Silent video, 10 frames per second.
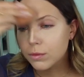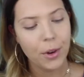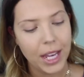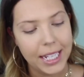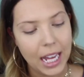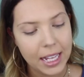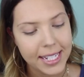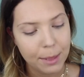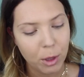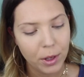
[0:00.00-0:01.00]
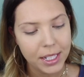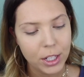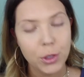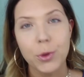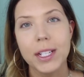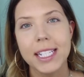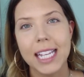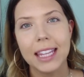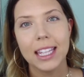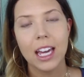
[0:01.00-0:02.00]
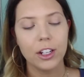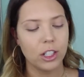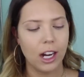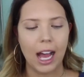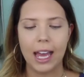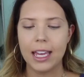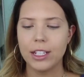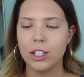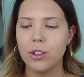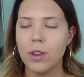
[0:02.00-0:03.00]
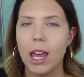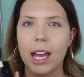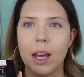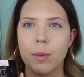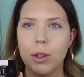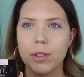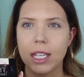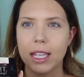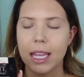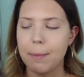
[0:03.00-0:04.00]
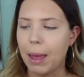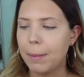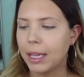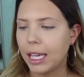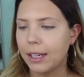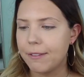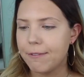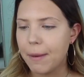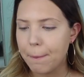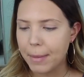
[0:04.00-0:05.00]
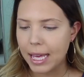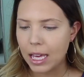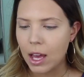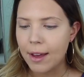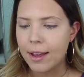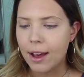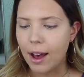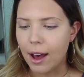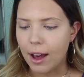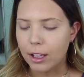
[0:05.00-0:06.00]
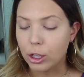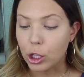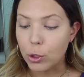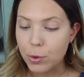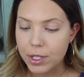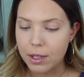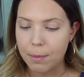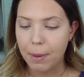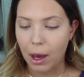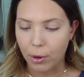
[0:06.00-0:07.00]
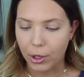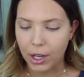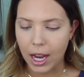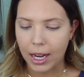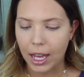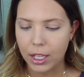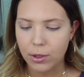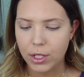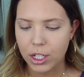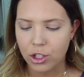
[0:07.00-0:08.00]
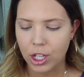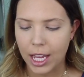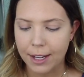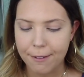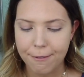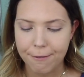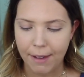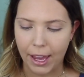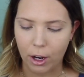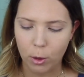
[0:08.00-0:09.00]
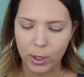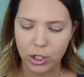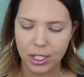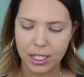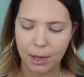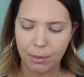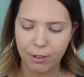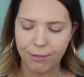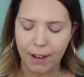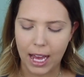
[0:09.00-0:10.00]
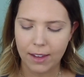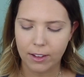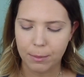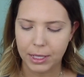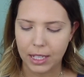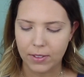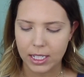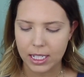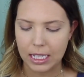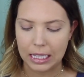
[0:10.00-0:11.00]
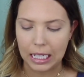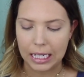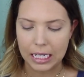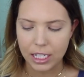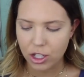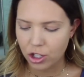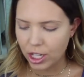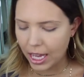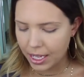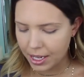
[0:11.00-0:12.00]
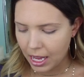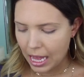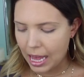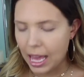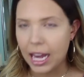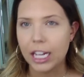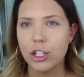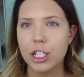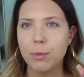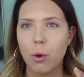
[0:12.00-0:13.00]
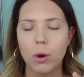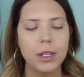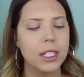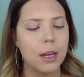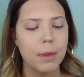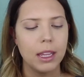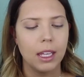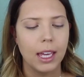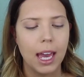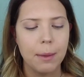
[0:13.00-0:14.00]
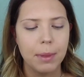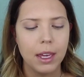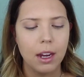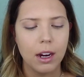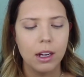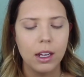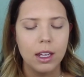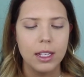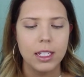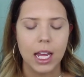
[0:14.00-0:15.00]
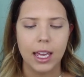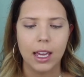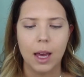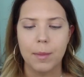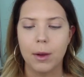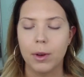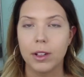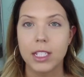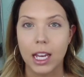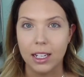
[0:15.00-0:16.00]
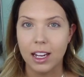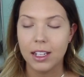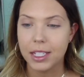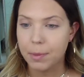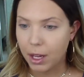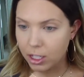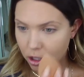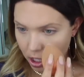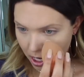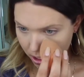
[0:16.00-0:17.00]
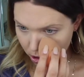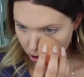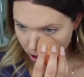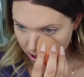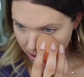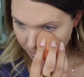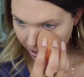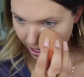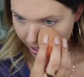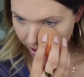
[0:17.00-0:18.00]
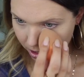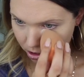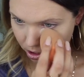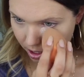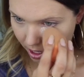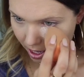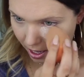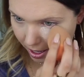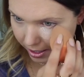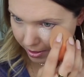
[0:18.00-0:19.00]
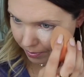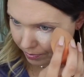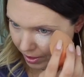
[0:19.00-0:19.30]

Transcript: Okay, next I'm going to set the under eye, and to do that I'm using the Maybelline Fit Me loose powder, and I use the shade Fair, which is number 5. I believe it's the lightest shade. And I just pour some in the cap here, take it on my Real Technique sponge, and just pat it under the eye.